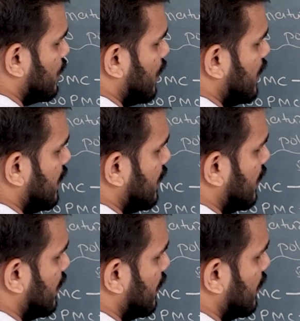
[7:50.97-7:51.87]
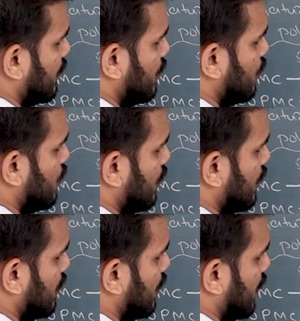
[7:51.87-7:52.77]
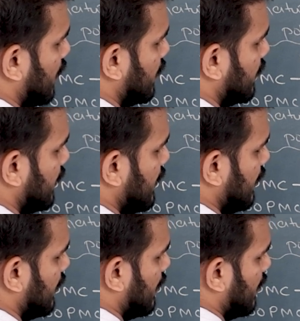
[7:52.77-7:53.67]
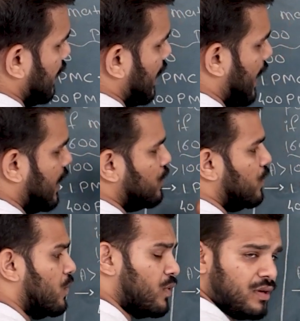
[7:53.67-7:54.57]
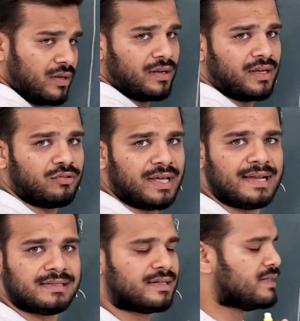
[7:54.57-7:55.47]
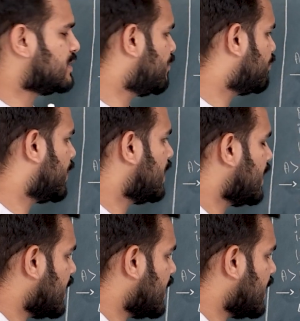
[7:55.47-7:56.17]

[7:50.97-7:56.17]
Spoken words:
1, 2, 3 and 4. Now the answer is simple.